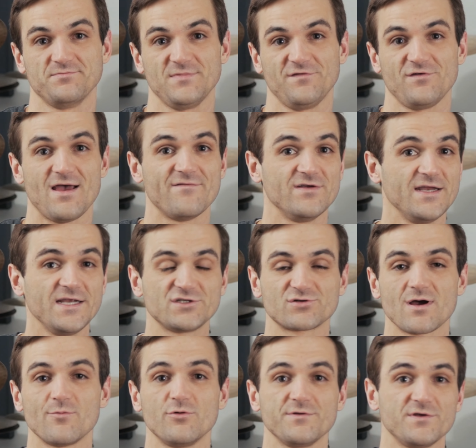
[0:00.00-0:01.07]
If you're having any
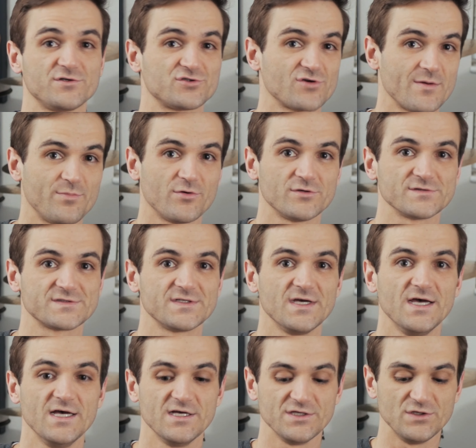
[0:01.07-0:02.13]
trouble with your triples,
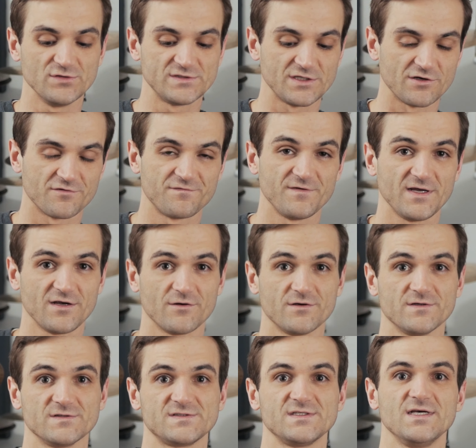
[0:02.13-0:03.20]
using your
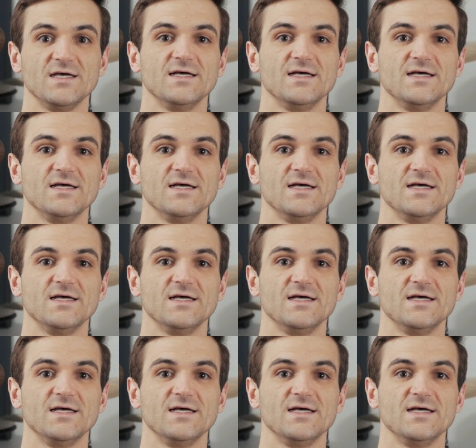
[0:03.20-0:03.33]
fingers,